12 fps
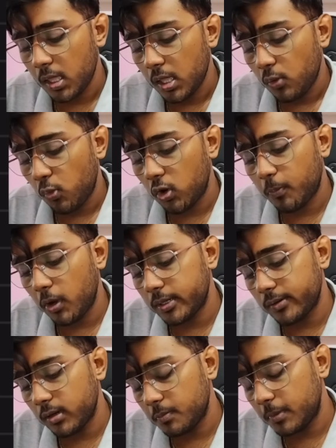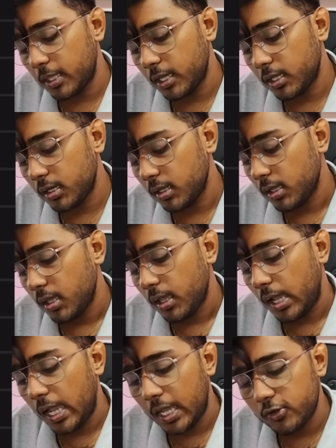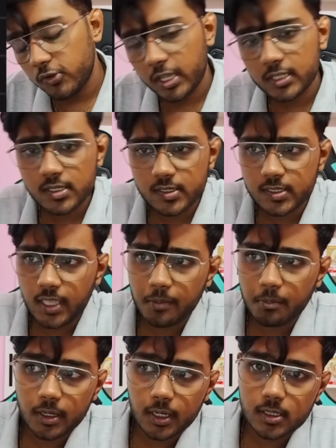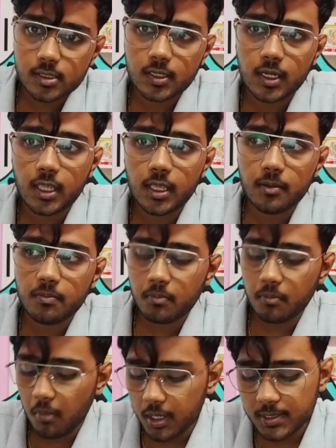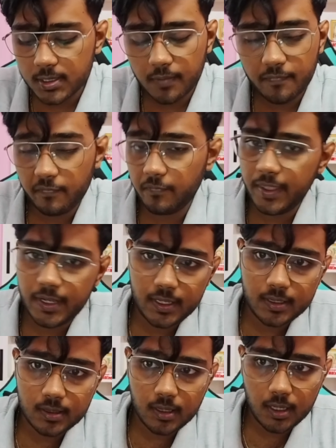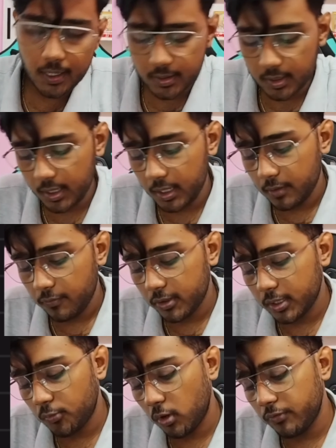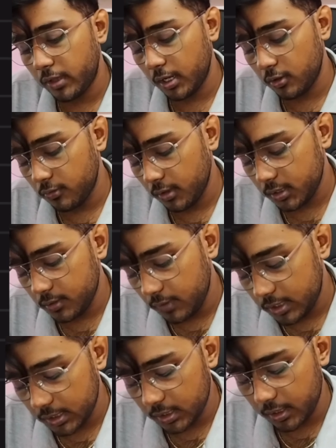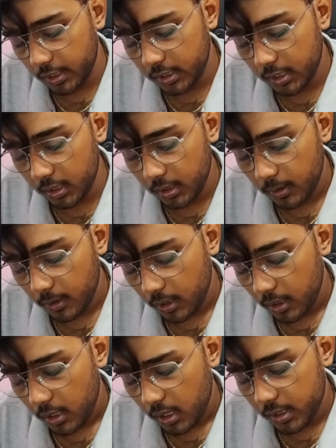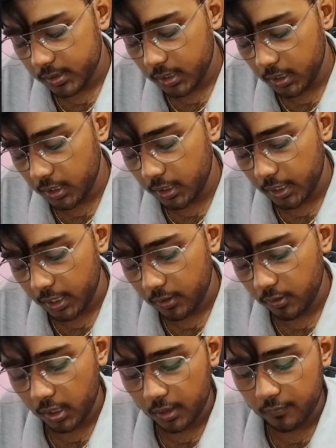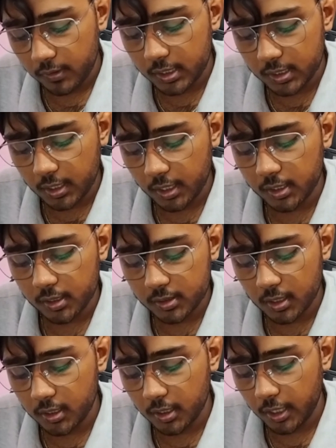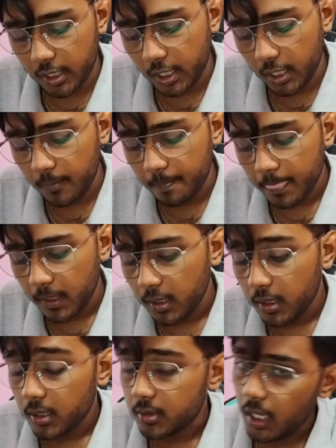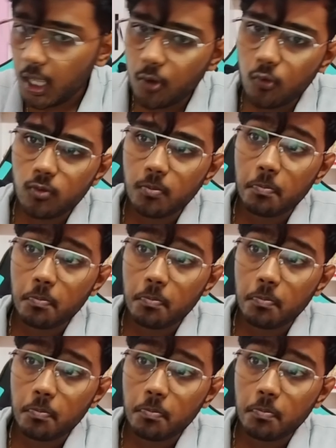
one pointer will be there, and we can just simultaneously merge them very easily. For that, what we can do is we just create a resultant array. Okay, we just create a resultant array. Now